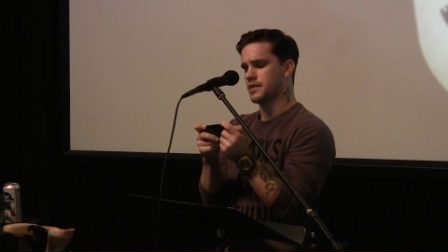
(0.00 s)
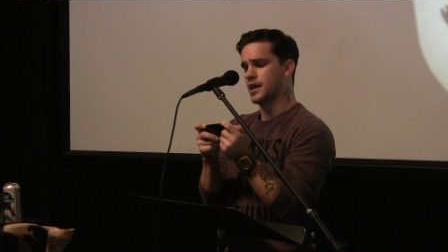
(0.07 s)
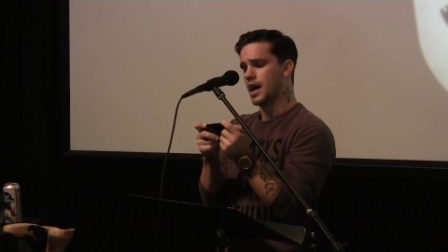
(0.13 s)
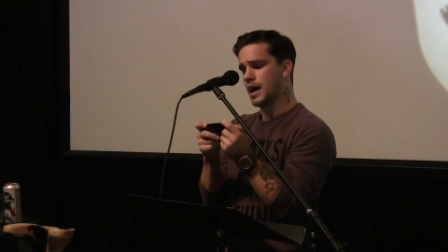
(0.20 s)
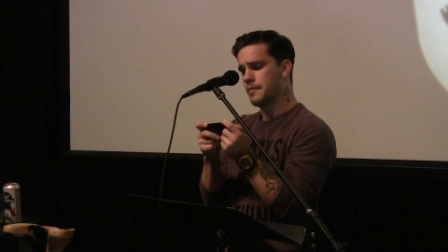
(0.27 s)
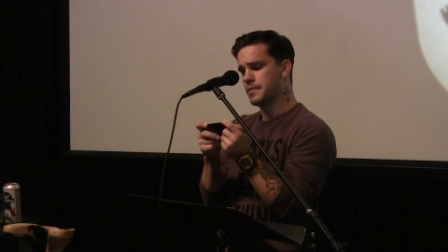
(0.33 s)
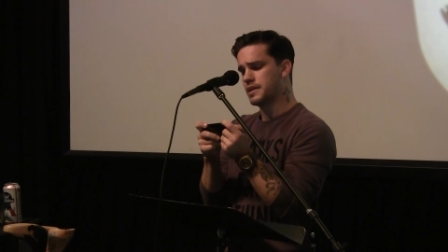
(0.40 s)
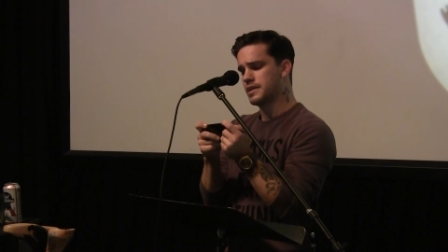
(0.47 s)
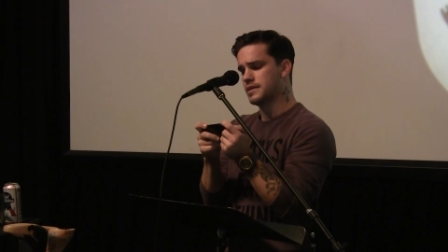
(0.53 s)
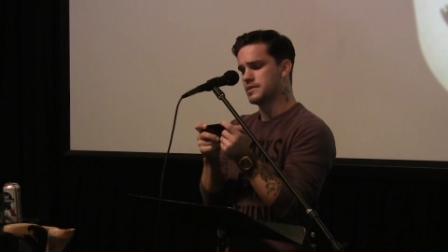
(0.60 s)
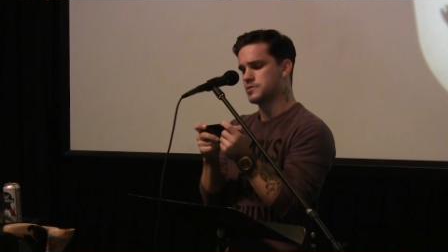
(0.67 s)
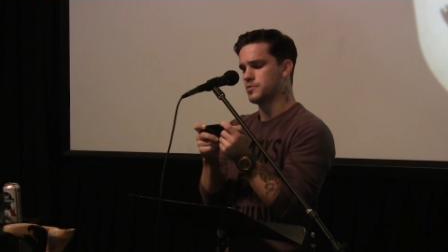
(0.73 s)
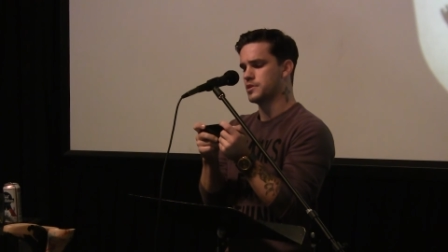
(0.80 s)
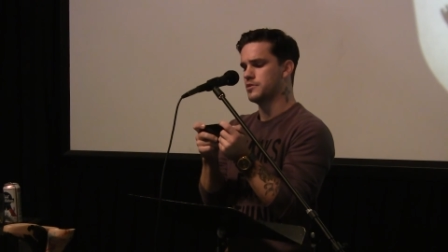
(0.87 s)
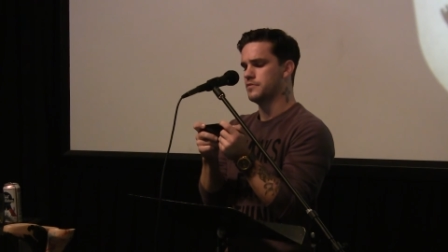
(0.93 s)
Comedy
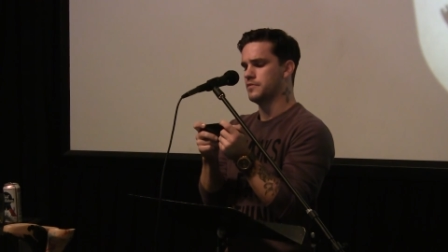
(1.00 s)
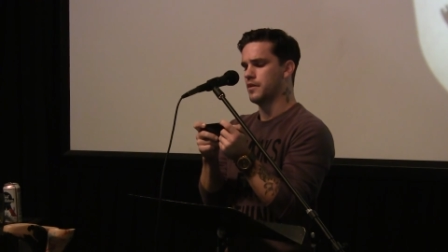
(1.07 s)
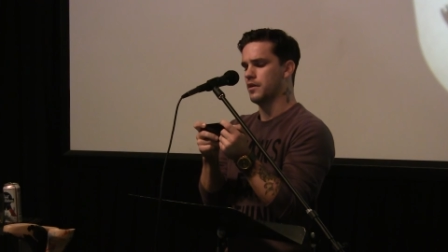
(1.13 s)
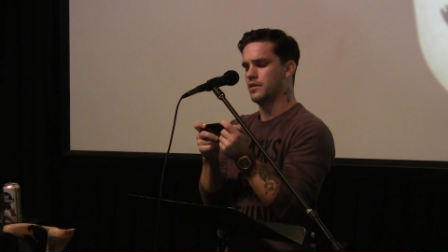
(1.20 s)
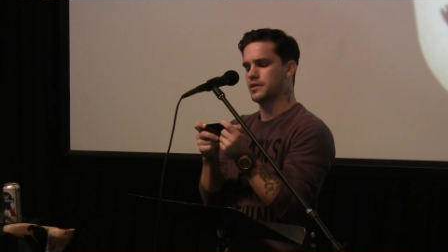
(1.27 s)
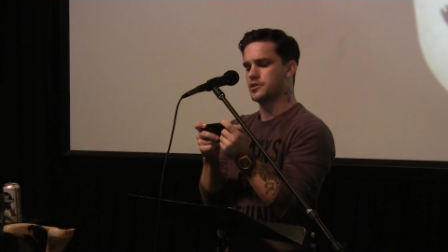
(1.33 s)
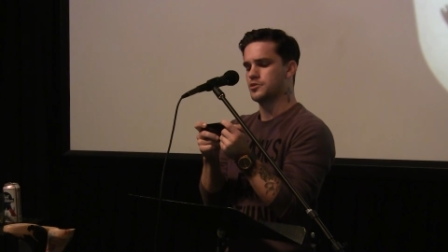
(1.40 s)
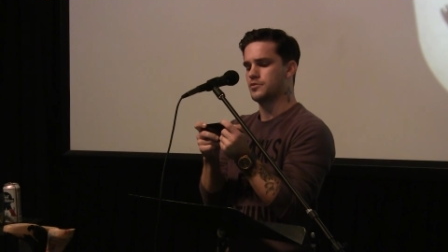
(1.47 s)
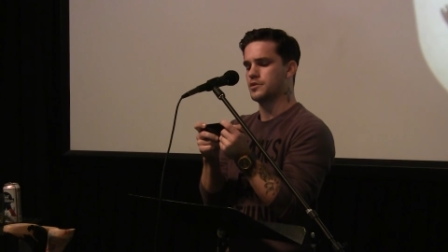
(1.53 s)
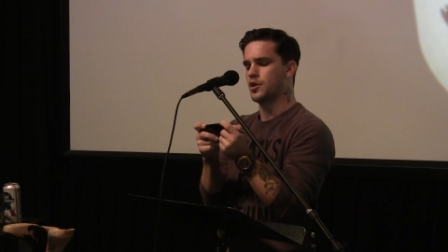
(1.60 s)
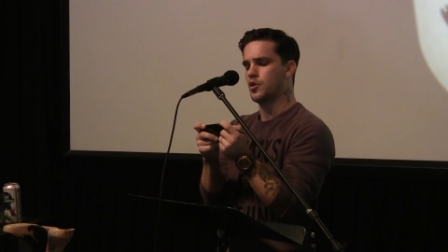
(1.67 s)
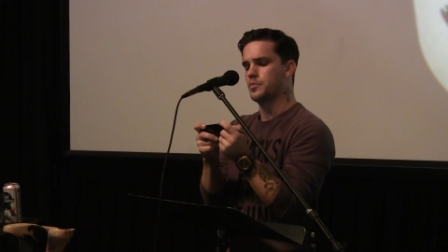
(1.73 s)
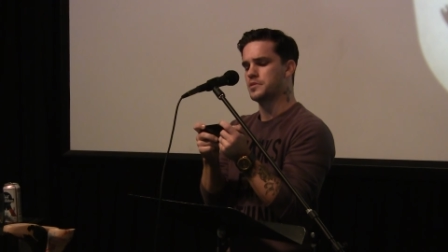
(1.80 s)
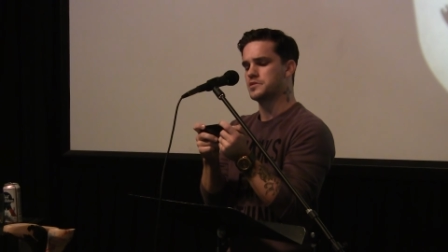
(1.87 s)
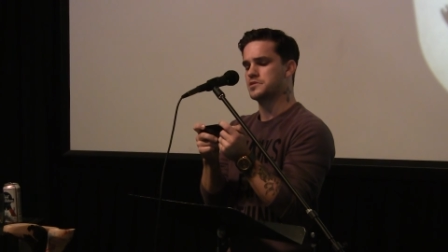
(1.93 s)
is when you fall into an
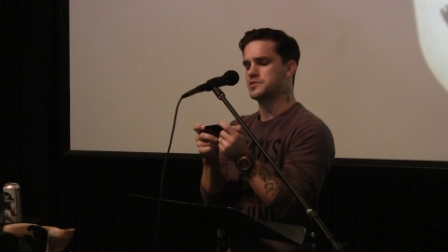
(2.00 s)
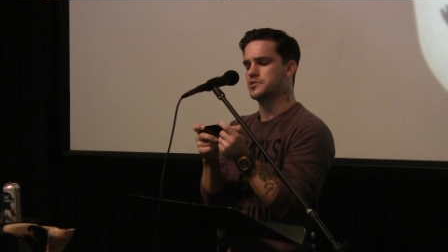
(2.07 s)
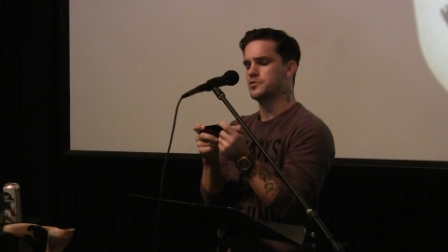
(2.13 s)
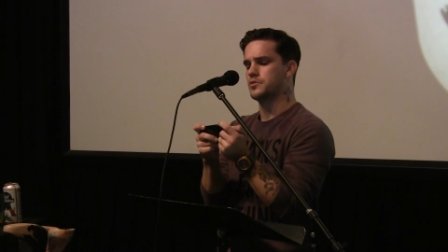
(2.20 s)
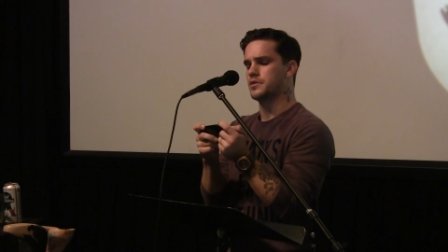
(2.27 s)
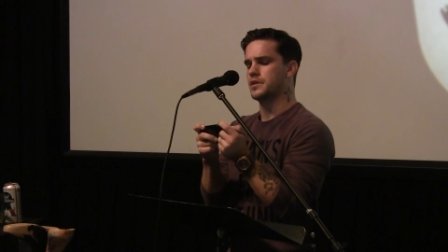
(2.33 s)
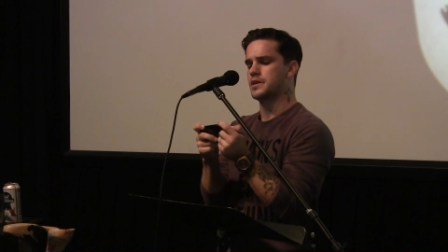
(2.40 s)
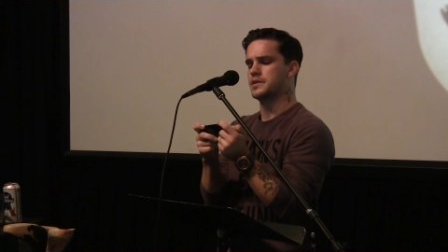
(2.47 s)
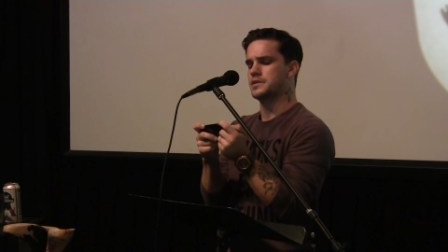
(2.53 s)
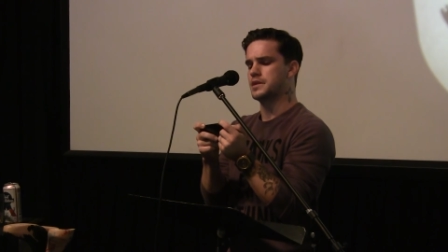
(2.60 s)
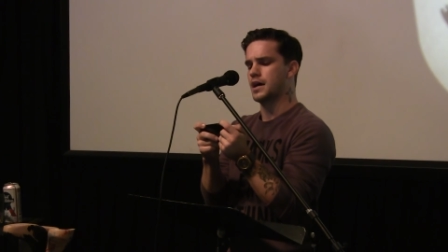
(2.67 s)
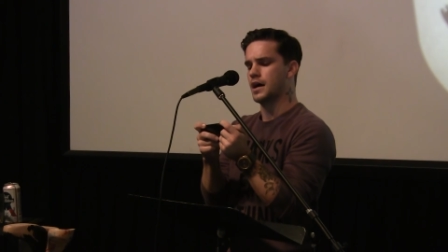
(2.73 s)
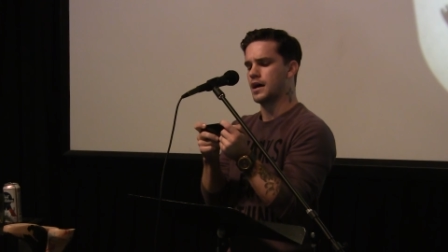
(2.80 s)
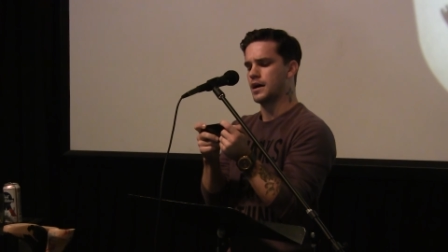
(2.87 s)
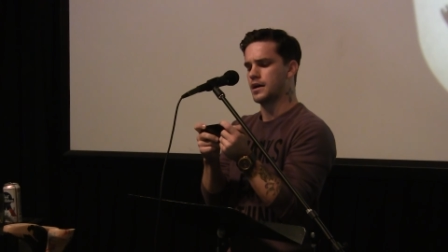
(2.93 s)
open sewer and
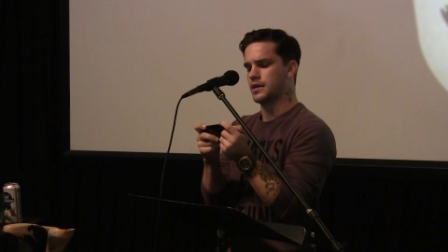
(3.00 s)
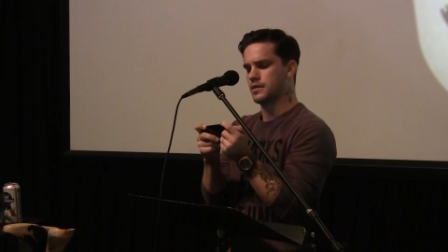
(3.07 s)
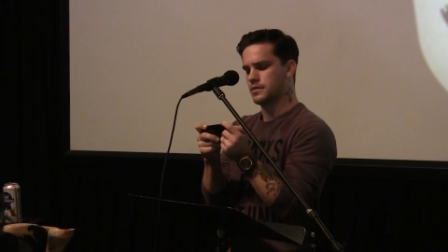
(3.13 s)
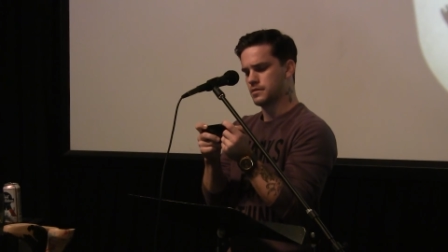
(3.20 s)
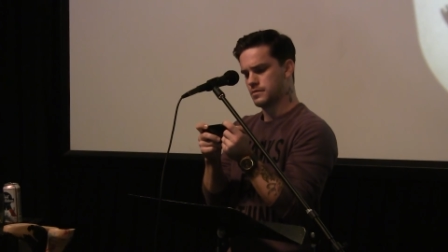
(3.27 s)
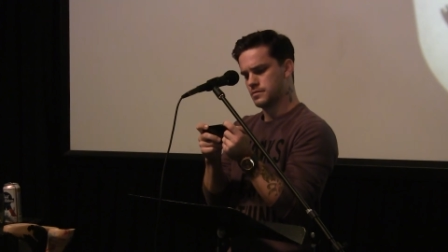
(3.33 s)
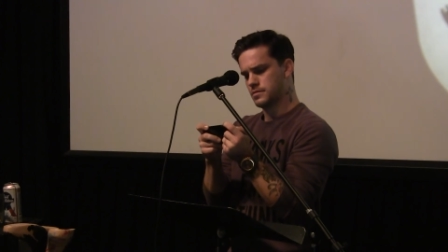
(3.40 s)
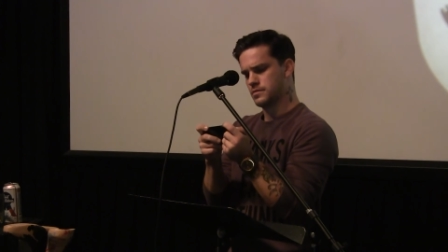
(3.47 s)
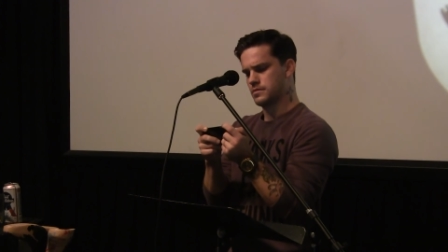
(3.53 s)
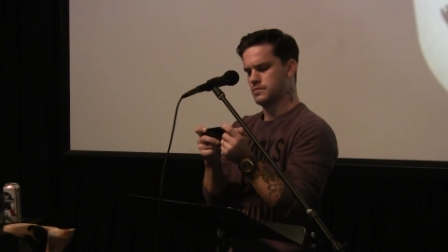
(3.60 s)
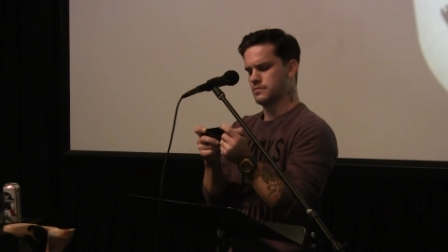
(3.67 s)
die.